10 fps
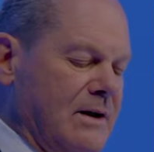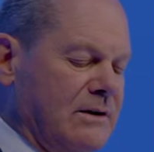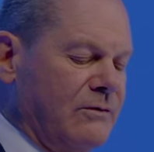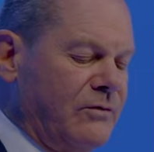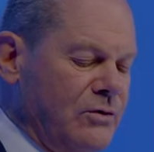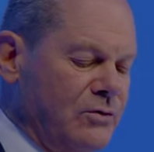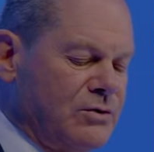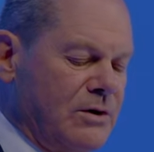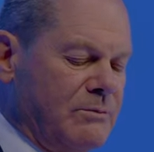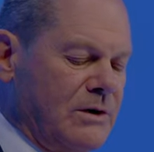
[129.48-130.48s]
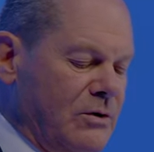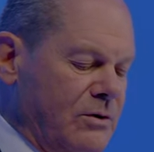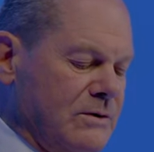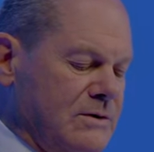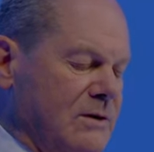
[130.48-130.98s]
that the future
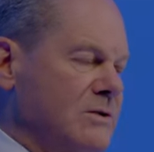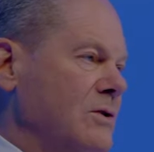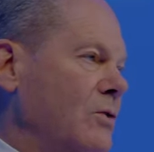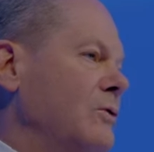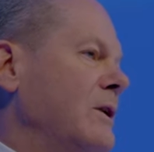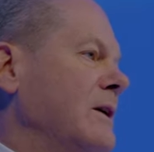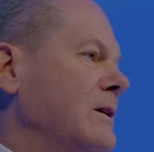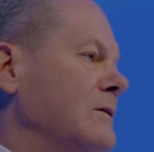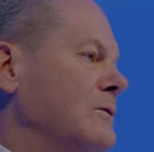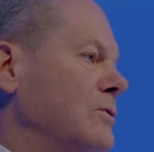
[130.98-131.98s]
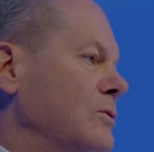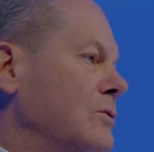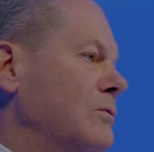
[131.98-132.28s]
belongs solely to